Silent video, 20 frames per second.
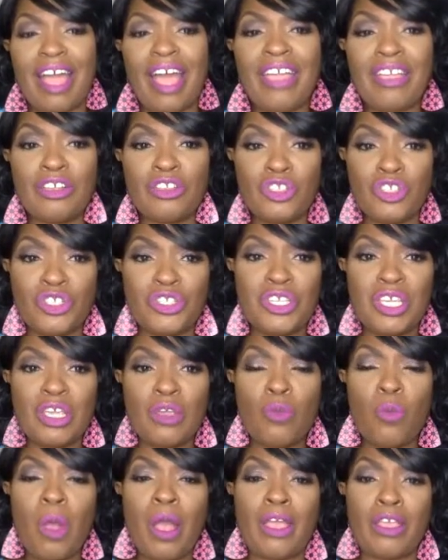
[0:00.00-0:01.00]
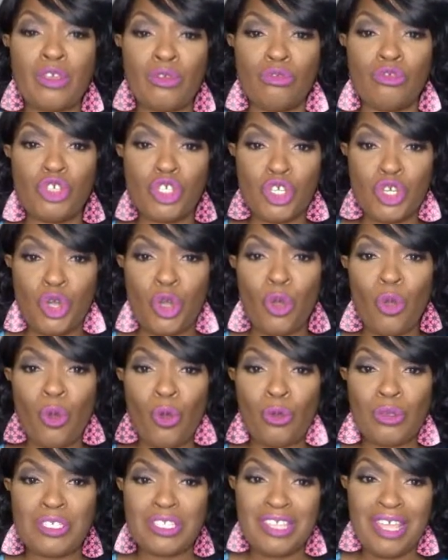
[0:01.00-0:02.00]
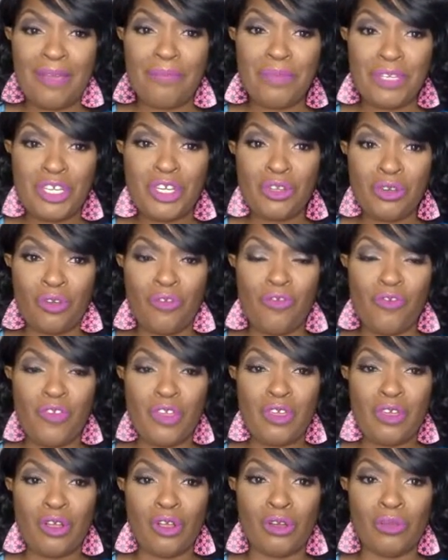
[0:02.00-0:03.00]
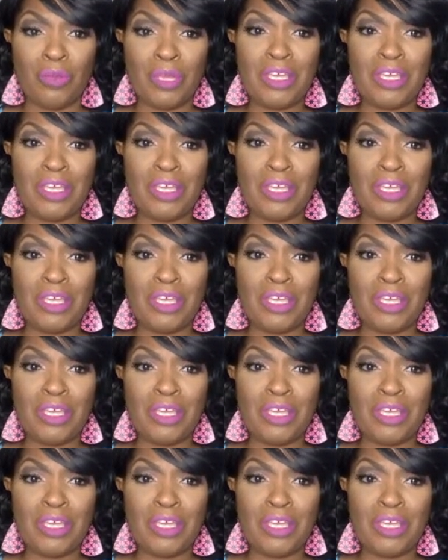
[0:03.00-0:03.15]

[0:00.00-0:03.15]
could see why you chose that particular field,